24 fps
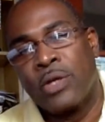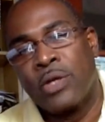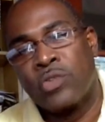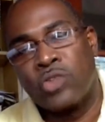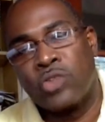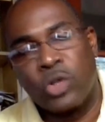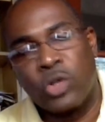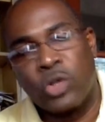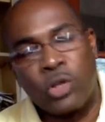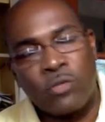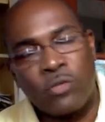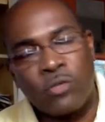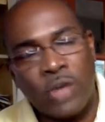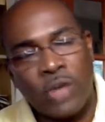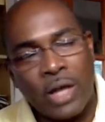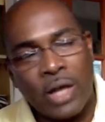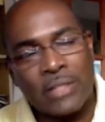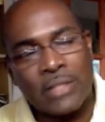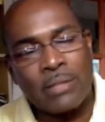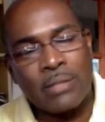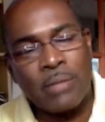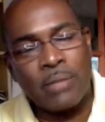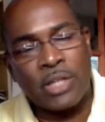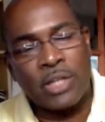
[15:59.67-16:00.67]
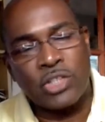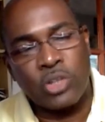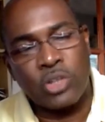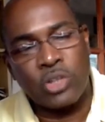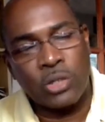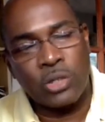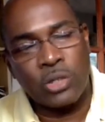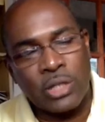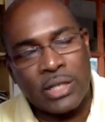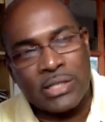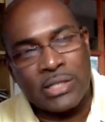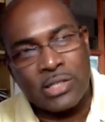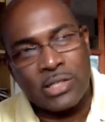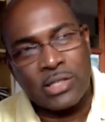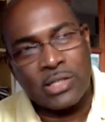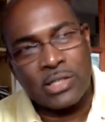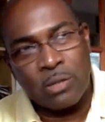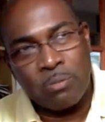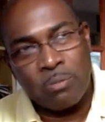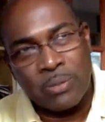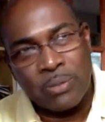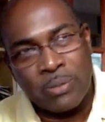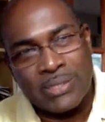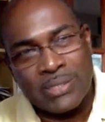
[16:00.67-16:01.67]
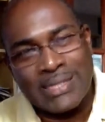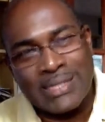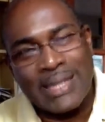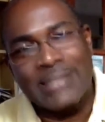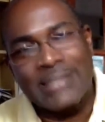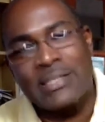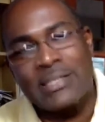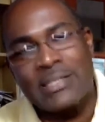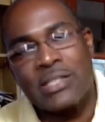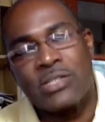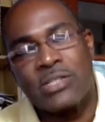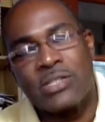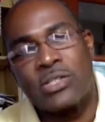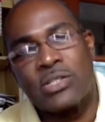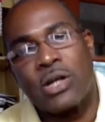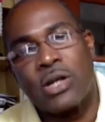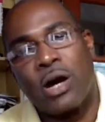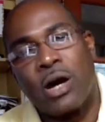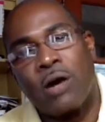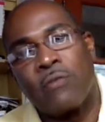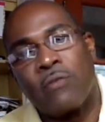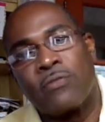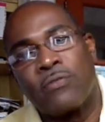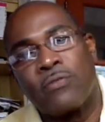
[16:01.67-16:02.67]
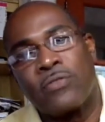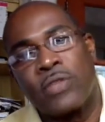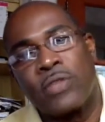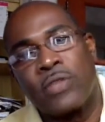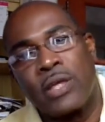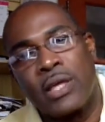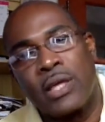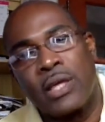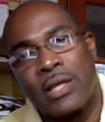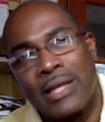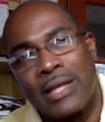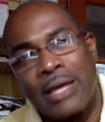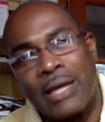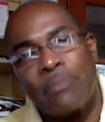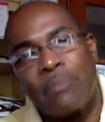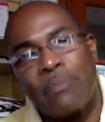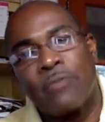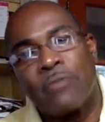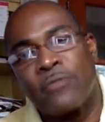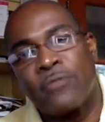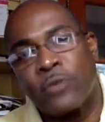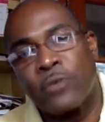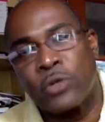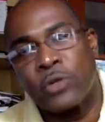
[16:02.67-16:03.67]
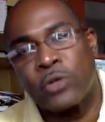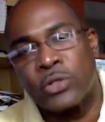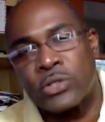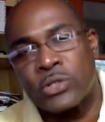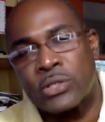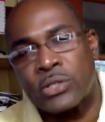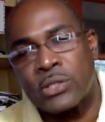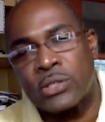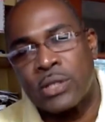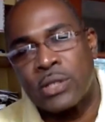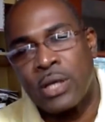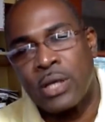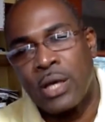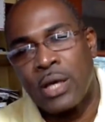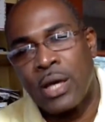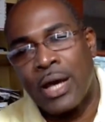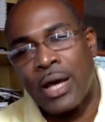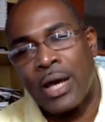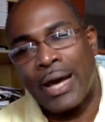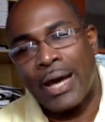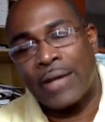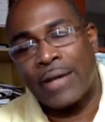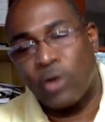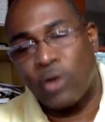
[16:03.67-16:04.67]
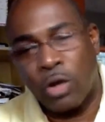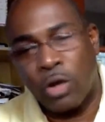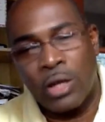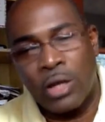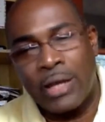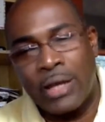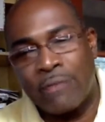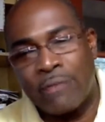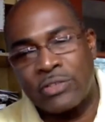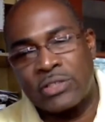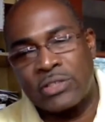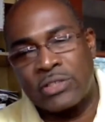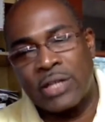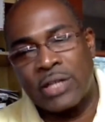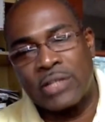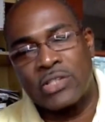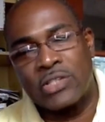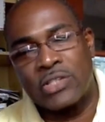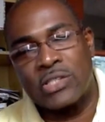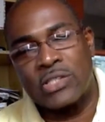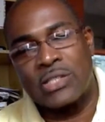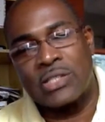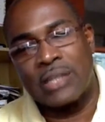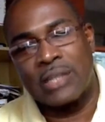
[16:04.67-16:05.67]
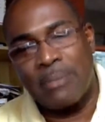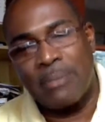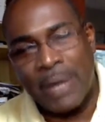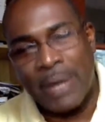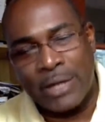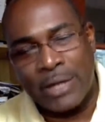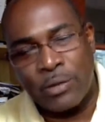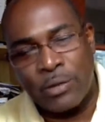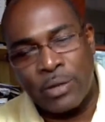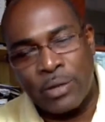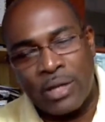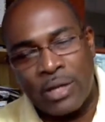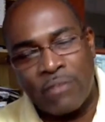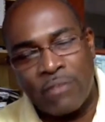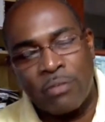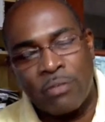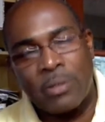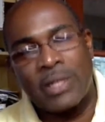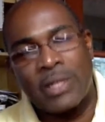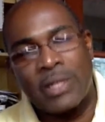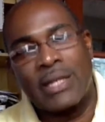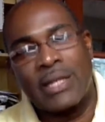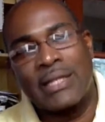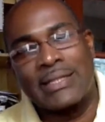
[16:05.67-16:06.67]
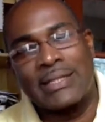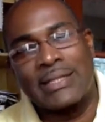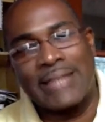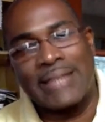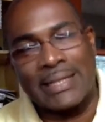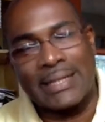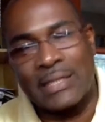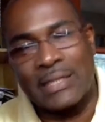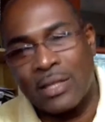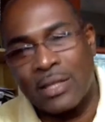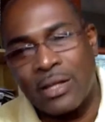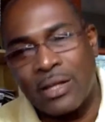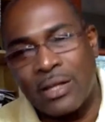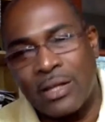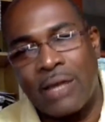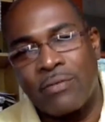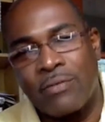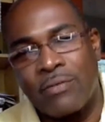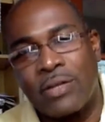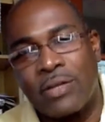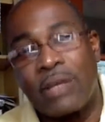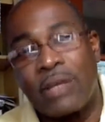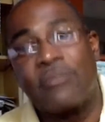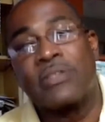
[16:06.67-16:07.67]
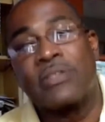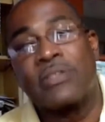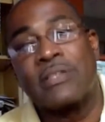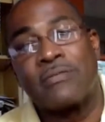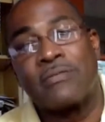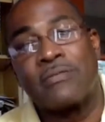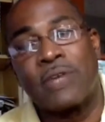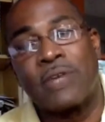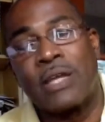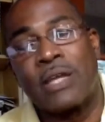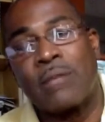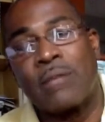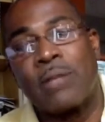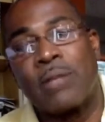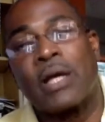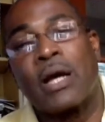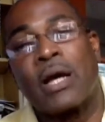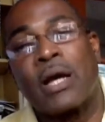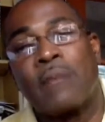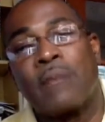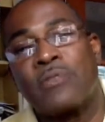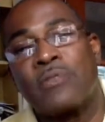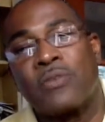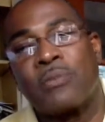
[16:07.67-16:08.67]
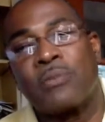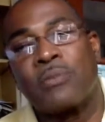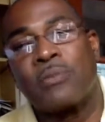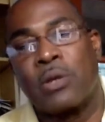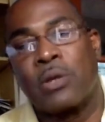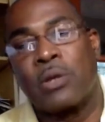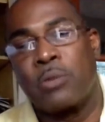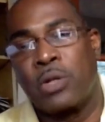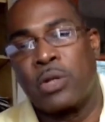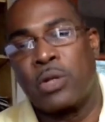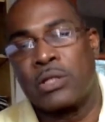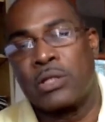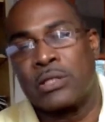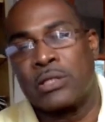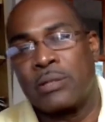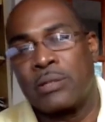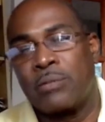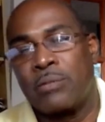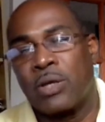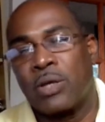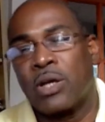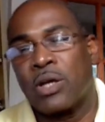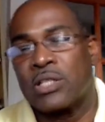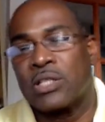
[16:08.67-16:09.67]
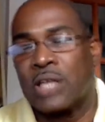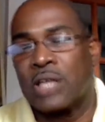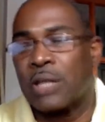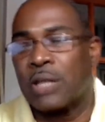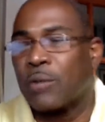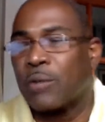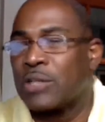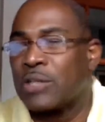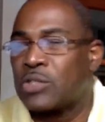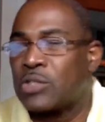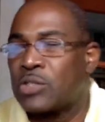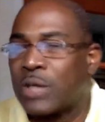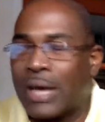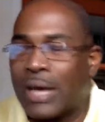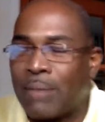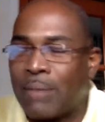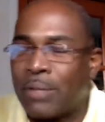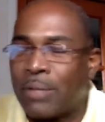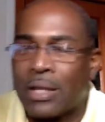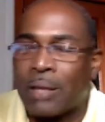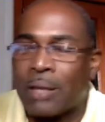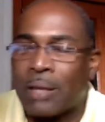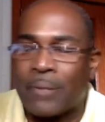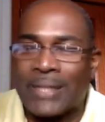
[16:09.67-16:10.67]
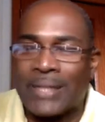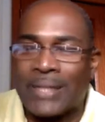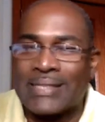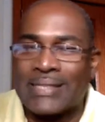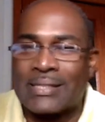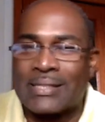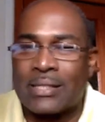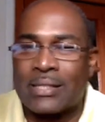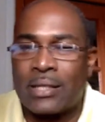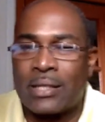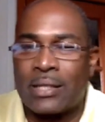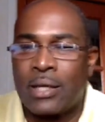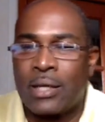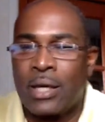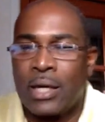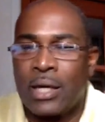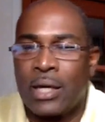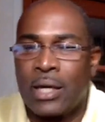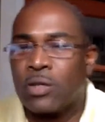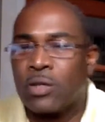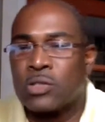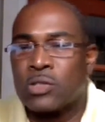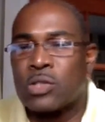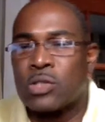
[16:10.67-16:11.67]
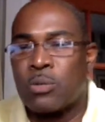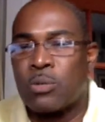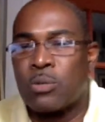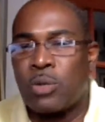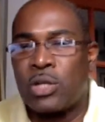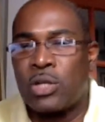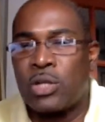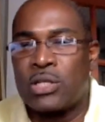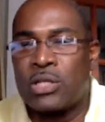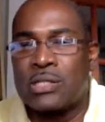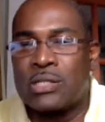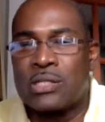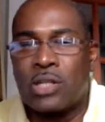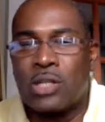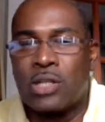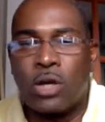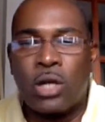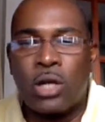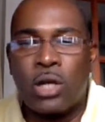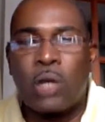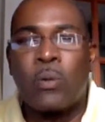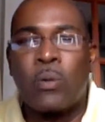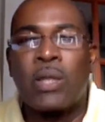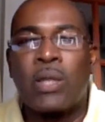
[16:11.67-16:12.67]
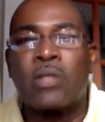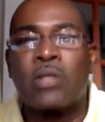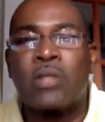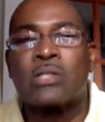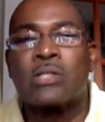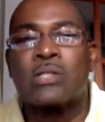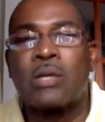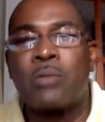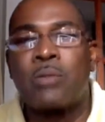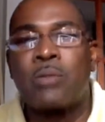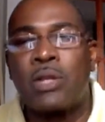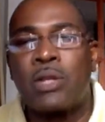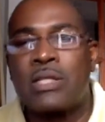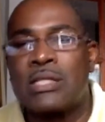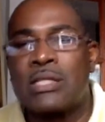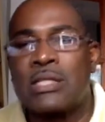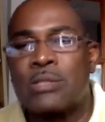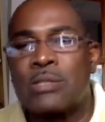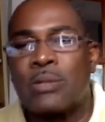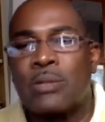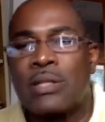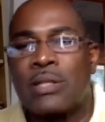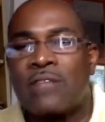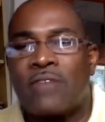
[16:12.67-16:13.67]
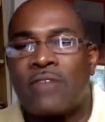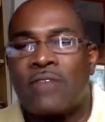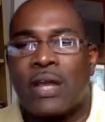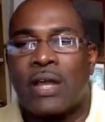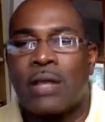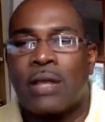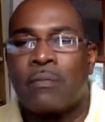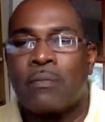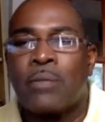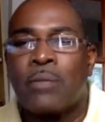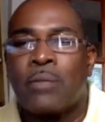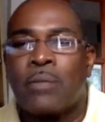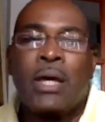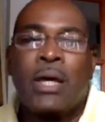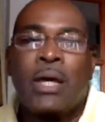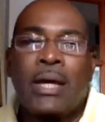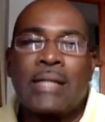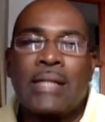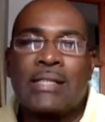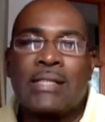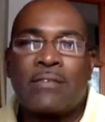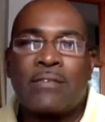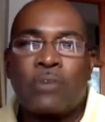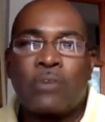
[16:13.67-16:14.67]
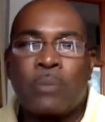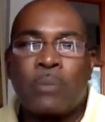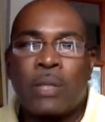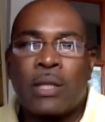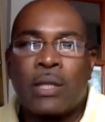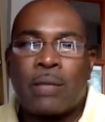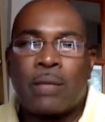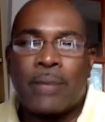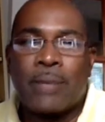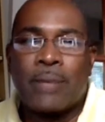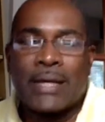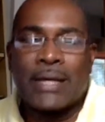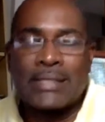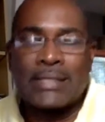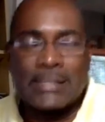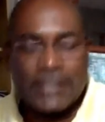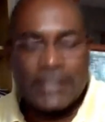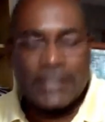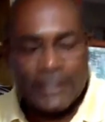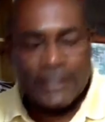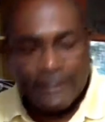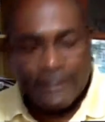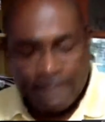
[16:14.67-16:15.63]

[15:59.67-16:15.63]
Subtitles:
So you've got to make sure a certain percentage of the labor force at all levels, not just at the manual level, but at the technical level, if it's available, comes from the community. Because otherwise you can't build capacity in those communities. And the only way those communities will develop is if you build capacity.